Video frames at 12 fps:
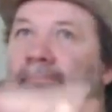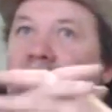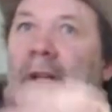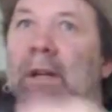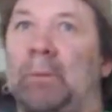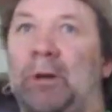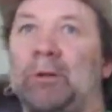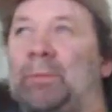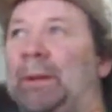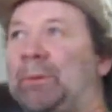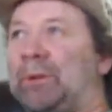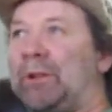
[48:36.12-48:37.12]
Most
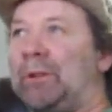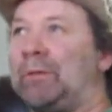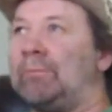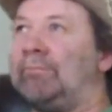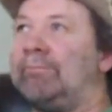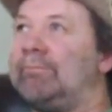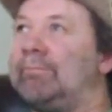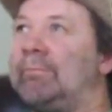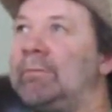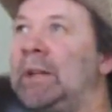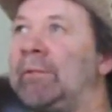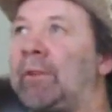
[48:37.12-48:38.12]
people do
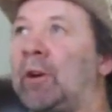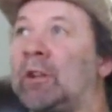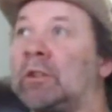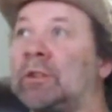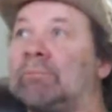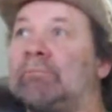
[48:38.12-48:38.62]
at first.